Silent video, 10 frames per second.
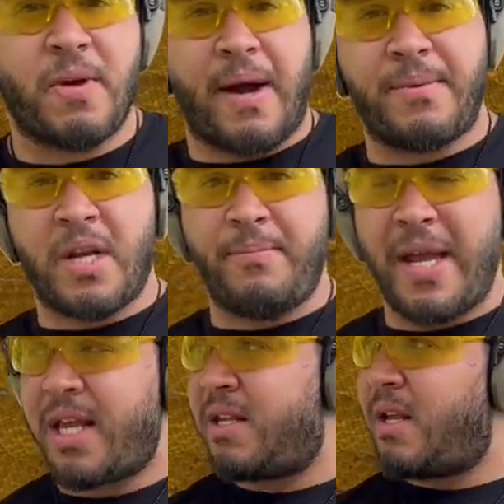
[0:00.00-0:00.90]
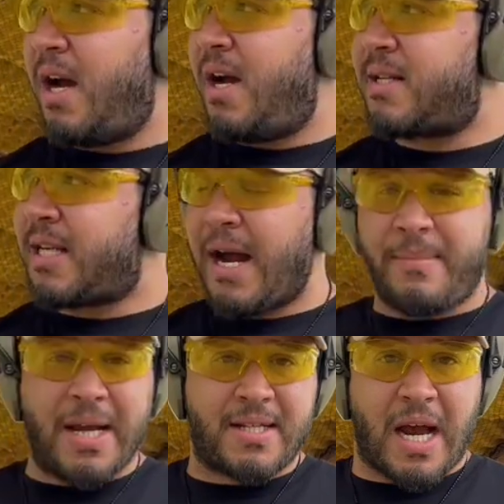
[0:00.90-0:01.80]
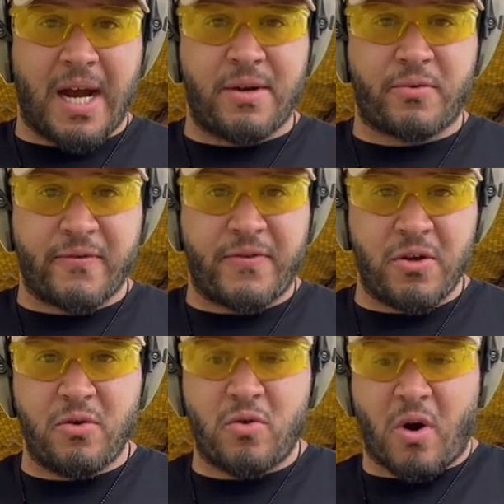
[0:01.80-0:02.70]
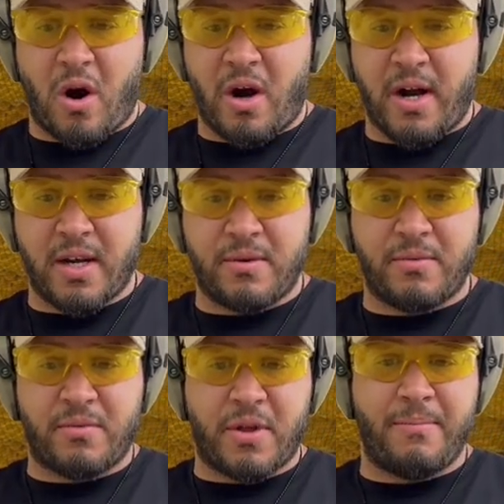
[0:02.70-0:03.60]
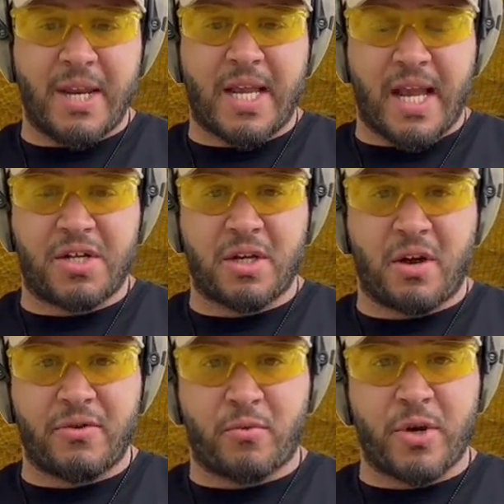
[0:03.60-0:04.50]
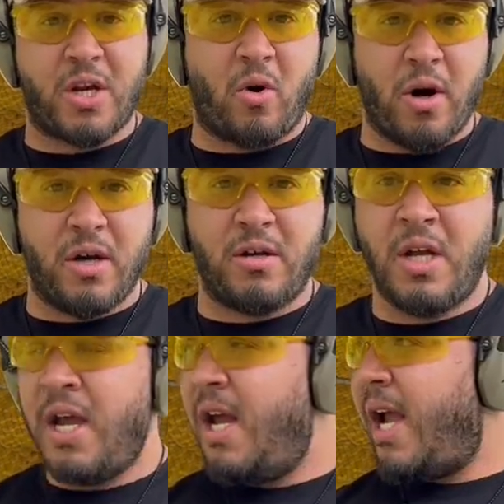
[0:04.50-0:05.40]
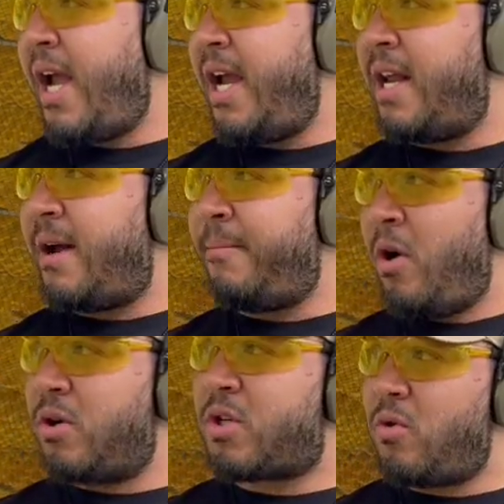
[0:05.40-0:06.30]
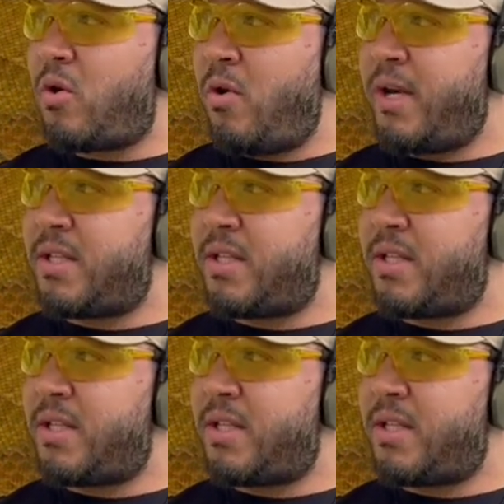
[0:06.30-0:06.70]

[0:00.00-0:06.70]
I'm gonna make it side-by-side review on the mitigation on the recoil, and I'm also going